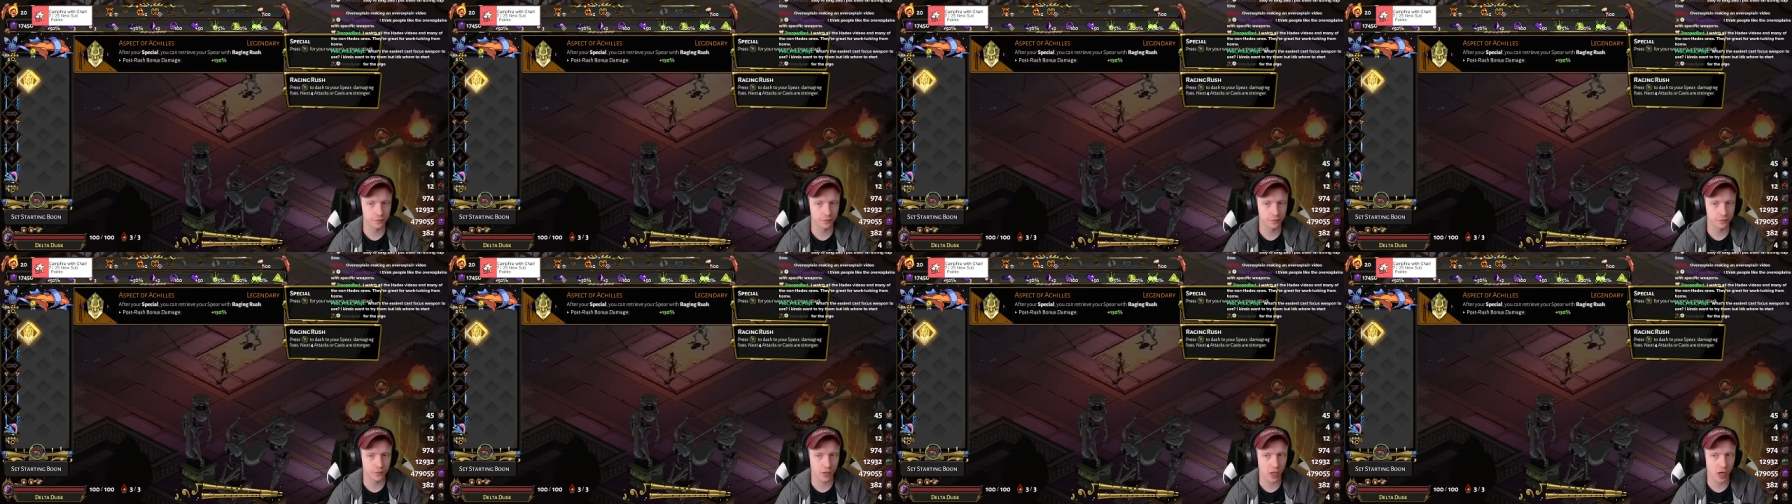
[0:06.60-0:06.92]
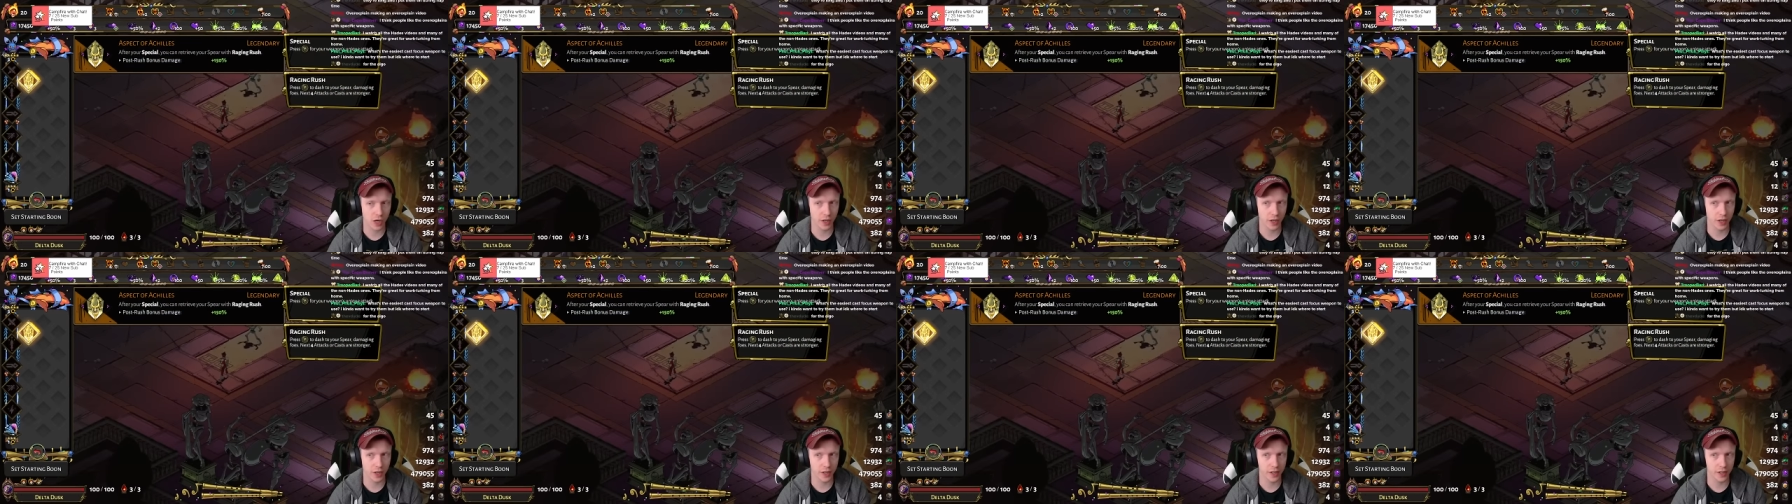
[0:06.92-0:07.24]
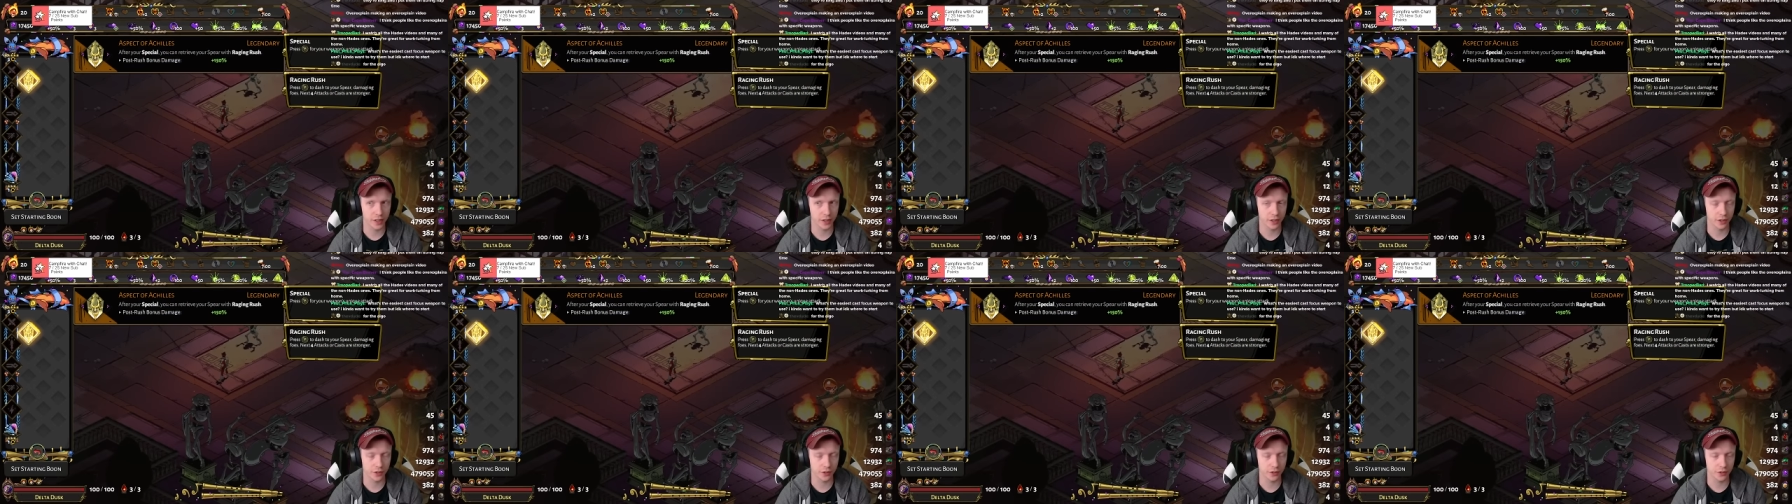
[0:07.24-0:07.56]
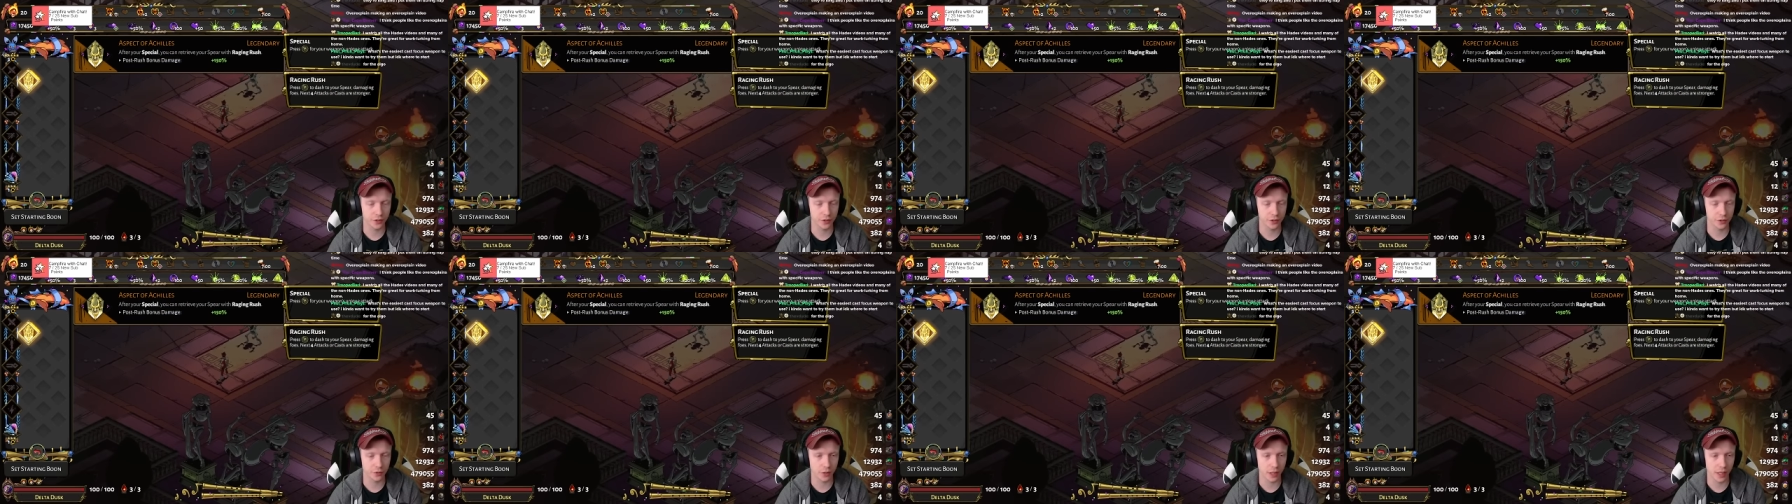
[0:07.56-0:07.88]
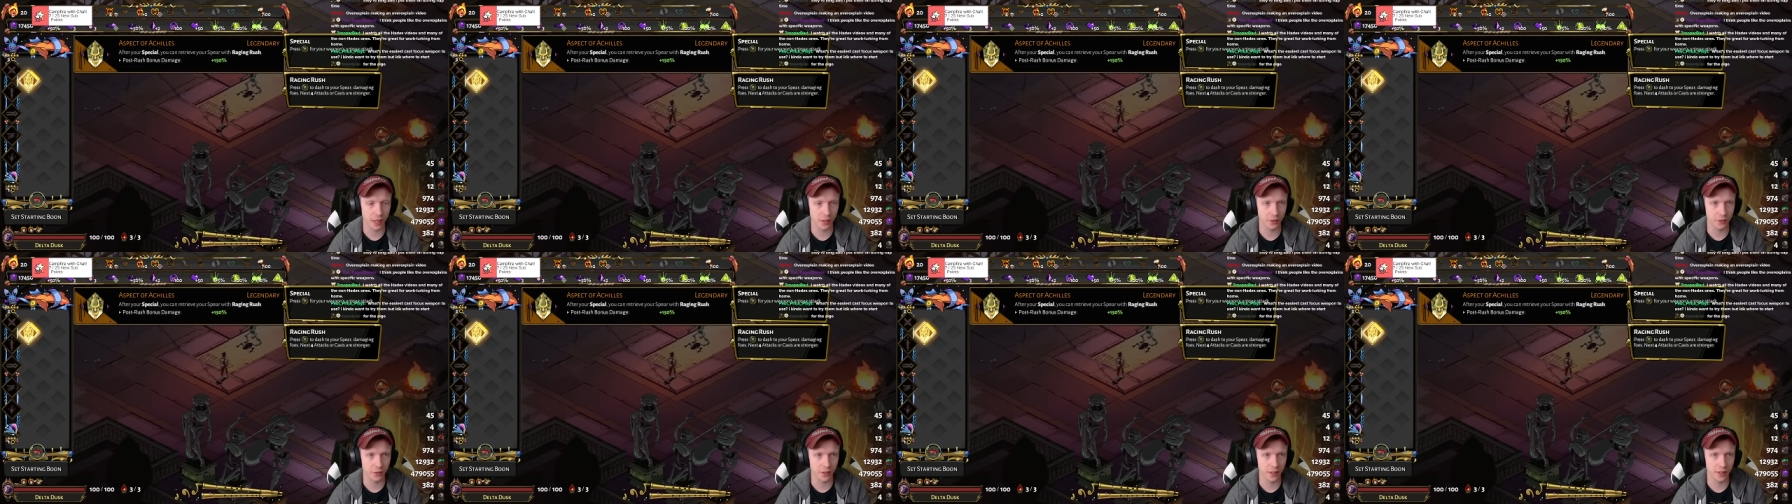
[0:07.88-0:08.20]
All right, Curse of
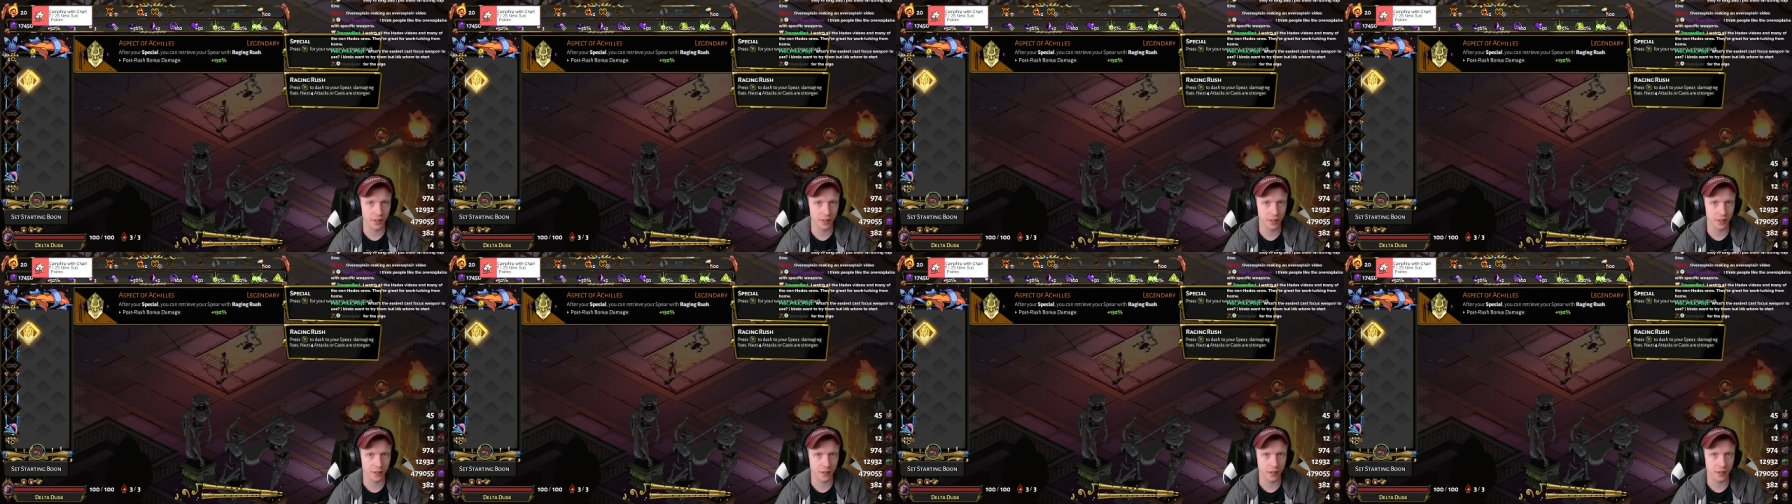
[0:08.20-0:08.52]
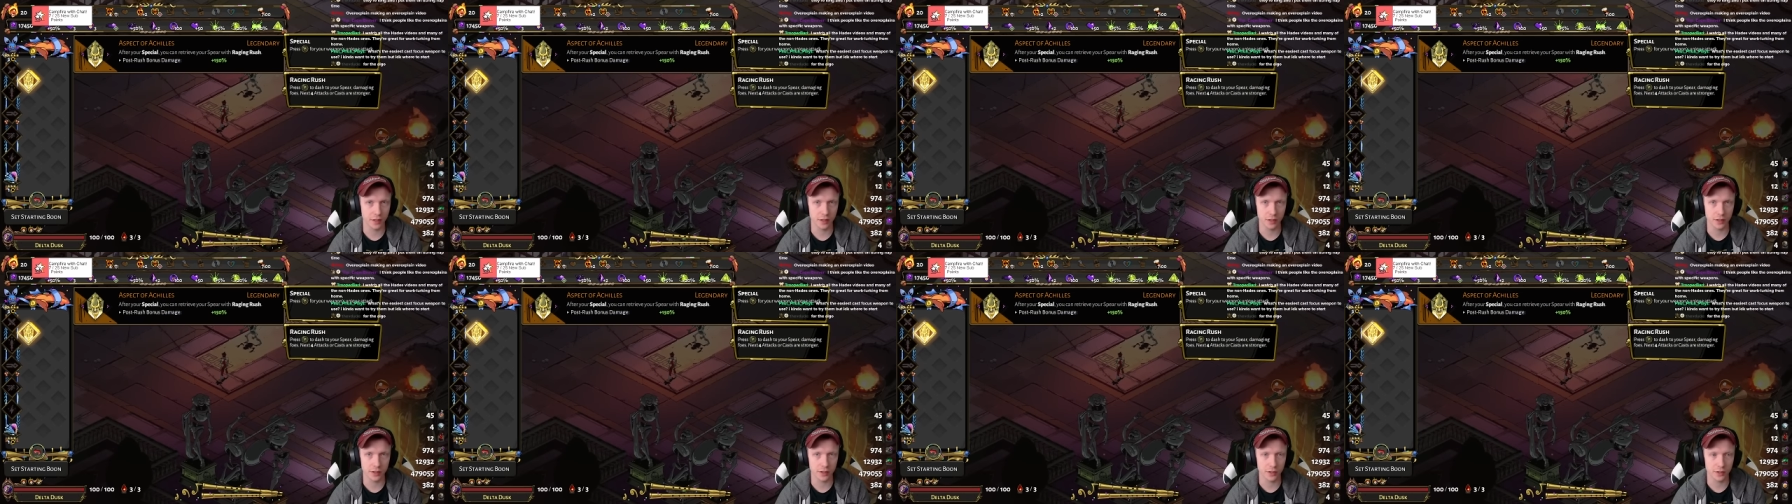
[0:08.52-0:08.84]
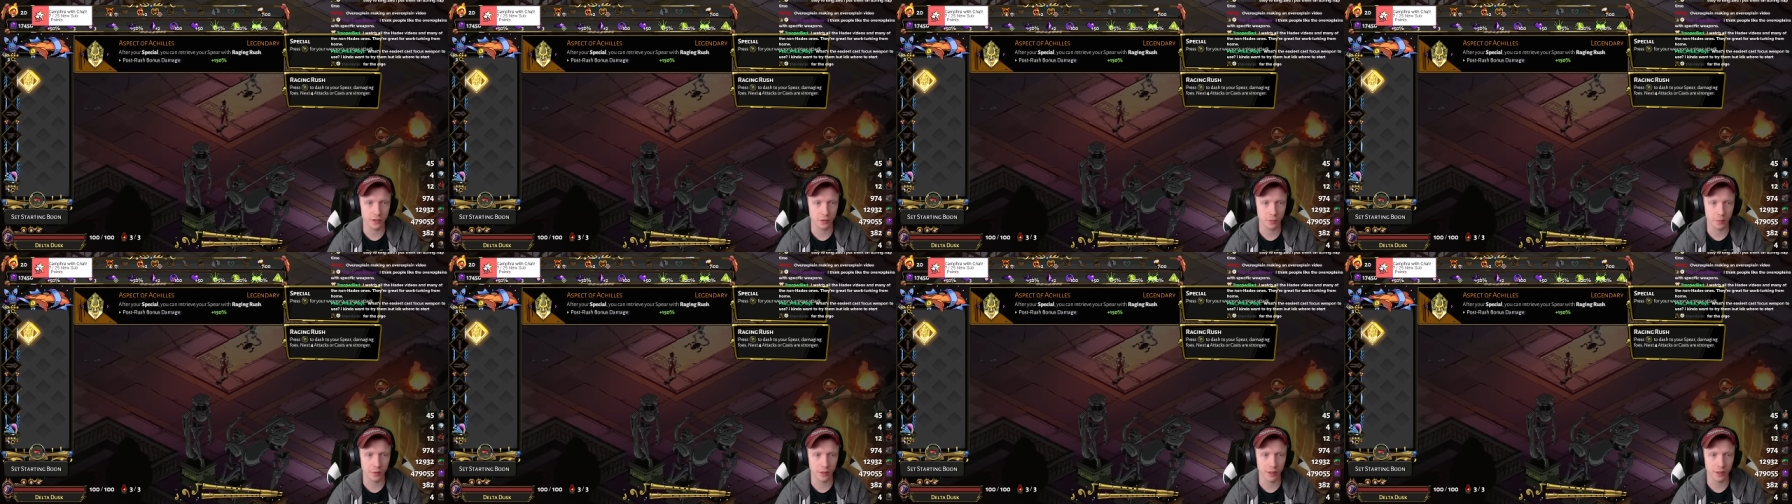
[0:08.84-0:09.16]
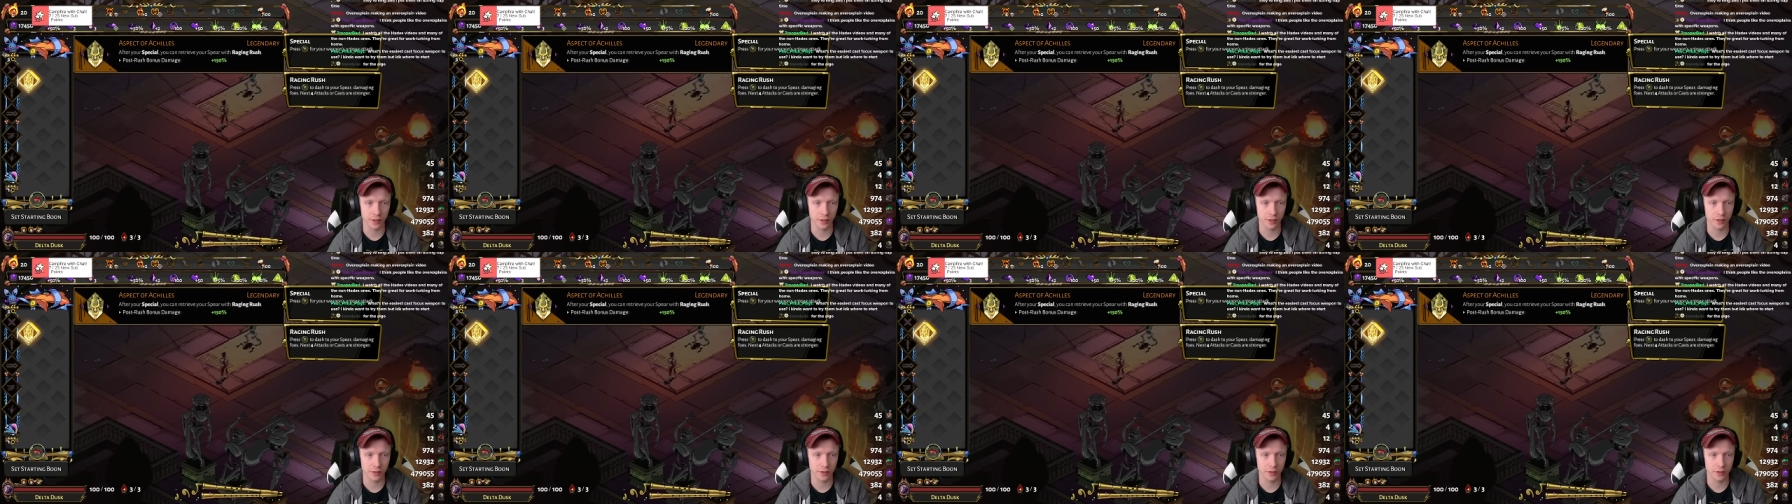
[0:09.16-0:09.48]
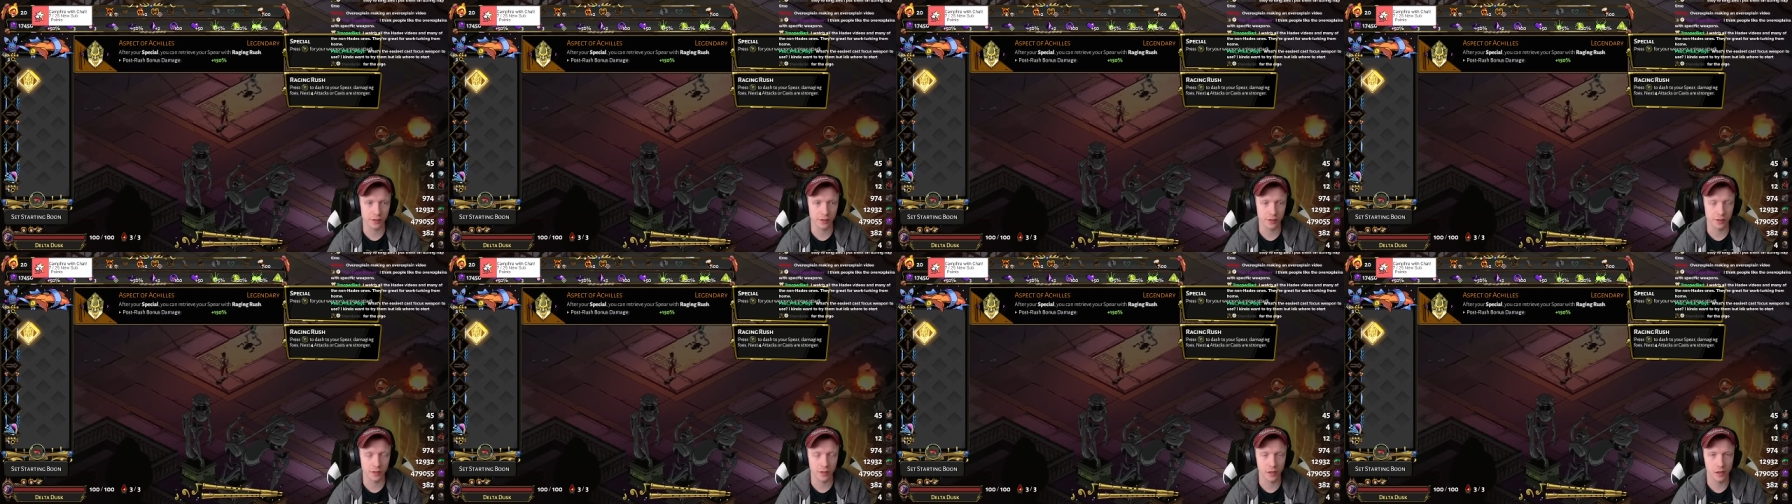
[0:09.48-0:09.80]
Drowning, Achilles
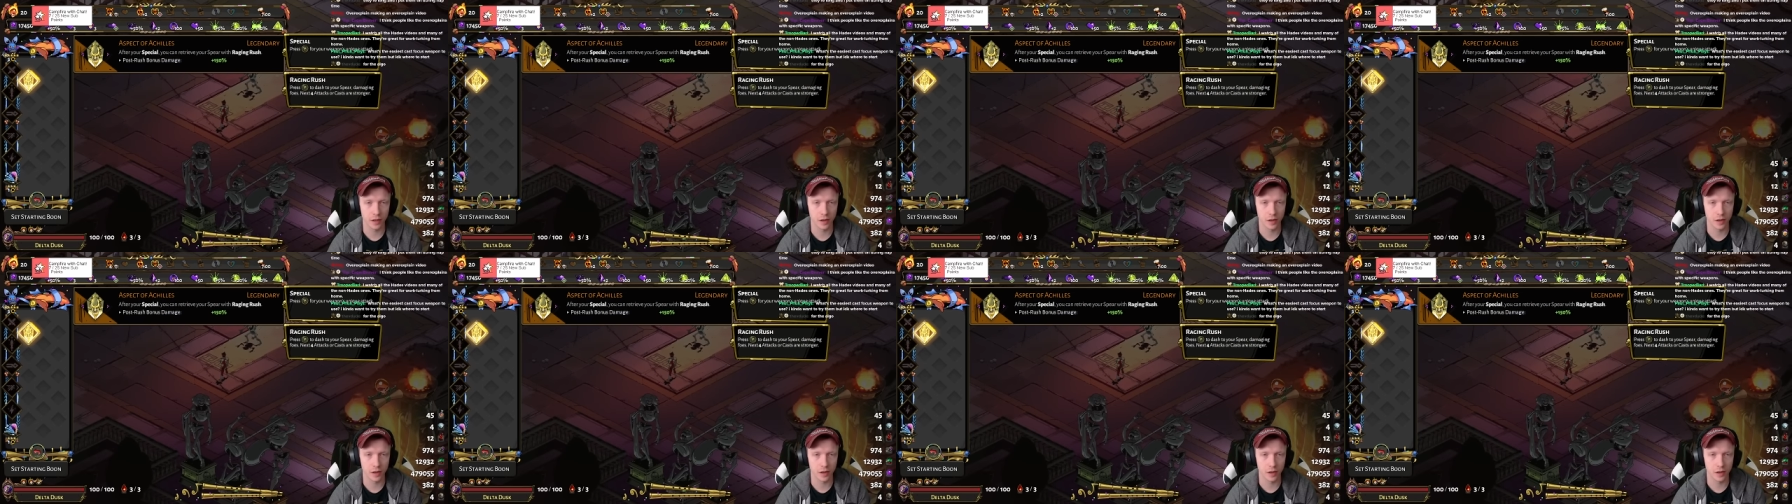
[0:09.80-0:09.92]
Spear.